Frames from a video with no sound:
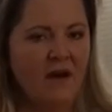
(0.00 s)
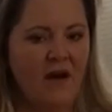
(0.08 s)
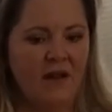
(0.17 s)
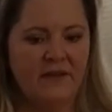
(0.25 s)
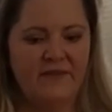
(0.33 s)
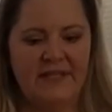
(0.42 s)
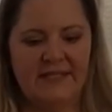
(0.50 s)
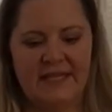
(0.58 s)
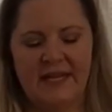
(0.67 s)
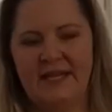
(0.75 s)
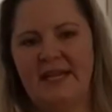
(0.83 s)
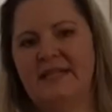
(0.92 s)
all of these
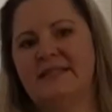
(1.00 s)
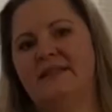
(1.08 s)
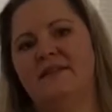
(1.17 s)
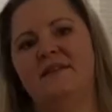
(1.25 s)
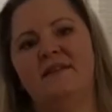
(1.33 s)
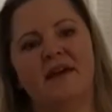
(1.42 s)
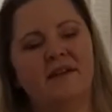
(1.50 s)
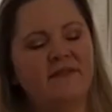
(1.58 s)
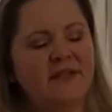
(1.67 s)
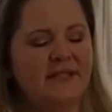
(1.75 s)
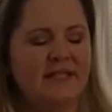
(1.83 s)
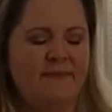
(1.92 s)
techniques, none of
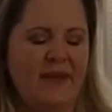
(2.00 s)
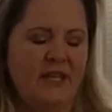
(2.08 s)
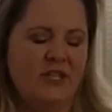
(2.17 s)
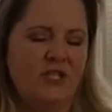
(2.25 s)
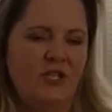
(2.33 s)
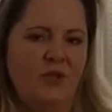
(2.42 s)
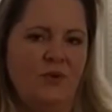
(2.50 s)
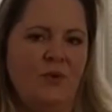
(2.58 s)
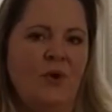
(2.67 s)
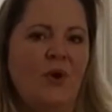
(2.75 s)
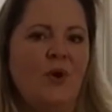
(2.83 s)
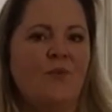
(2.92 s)
this is meant
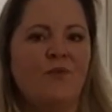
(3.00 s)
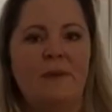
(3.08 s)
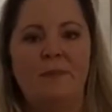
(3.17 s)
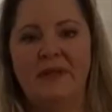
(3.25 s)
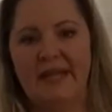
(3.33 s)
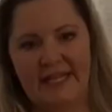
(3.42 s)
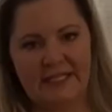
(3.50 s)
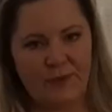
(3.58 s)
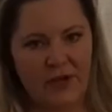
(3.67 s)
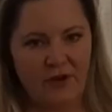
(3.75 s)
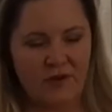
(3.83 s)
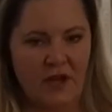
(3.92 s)
to replace
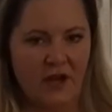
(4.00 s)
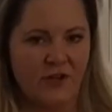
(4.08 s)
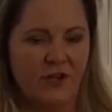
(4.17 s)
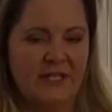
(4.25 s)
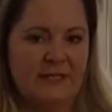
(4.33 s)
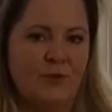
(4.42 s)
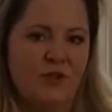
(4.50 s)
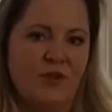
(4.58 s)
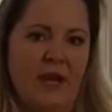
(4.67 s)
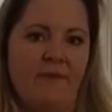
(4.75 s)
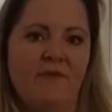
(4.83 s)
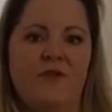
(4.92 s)
what your doctor has
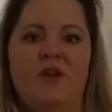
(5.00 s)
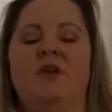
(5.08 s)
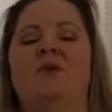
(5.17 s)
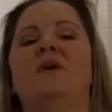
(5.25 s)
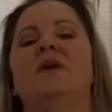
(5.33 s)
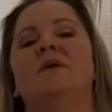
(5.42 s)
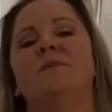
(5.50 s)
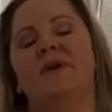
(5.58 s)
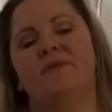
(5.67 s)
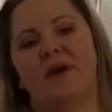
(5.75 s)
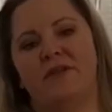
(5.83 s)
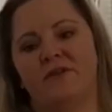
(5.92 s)
prescribed for you,
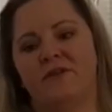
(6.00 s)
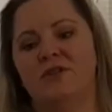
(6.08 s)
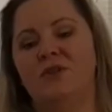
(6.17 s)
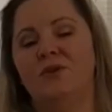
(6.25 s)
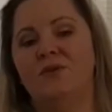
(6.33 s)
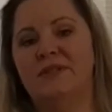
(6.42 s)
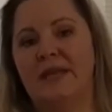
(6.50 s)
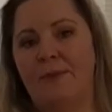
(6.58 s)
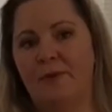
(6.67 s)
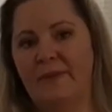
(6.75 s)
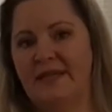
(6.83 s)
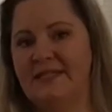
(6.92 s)
but rather to
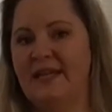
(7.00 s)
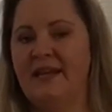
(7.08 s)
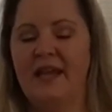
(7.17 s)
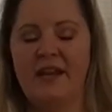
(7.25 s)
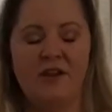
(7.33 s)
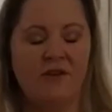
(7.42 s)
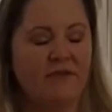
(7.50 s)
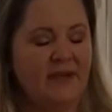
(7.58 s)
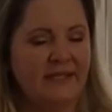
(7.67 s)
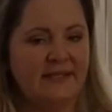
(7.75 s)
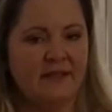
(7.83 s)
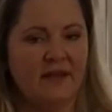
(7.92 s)
supplement it and
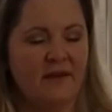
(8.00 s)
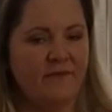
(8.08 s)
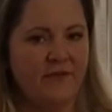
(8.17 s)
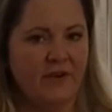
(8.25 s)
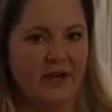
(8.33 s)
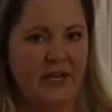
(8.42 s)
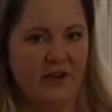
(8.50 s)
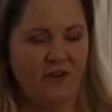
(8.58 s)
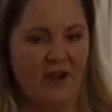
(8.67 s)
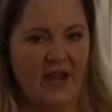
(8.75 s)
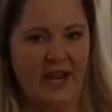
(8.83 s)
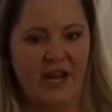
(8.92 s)
increase the comfort in
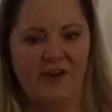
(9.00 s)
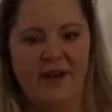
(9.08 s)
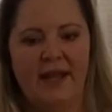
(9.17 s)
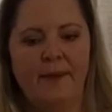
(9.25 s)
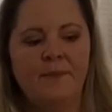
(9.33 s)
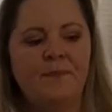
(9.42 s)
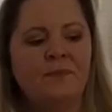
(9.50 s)
your eye area.